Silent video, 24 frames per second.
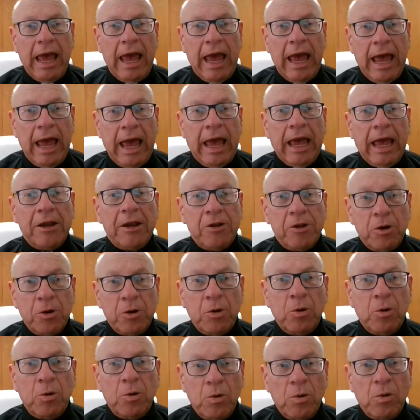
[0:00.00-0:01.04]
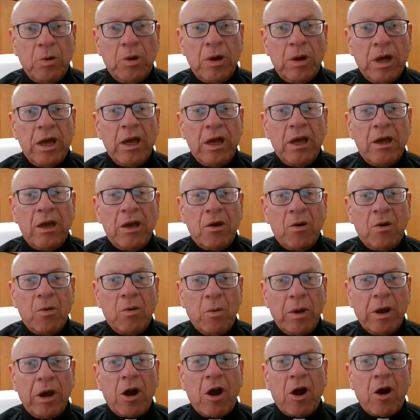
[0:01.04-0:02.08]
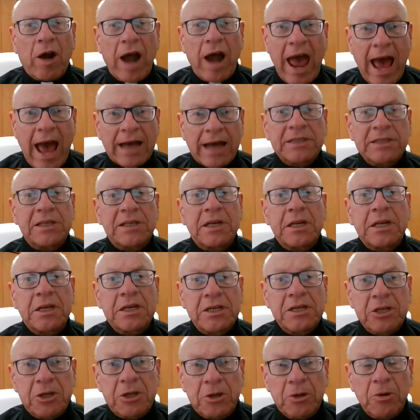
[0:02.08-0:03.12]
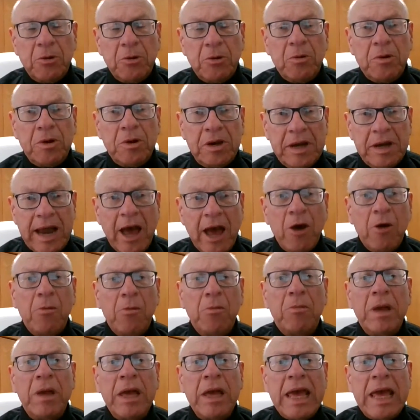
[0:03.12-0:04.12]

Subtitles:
and who we are asked to now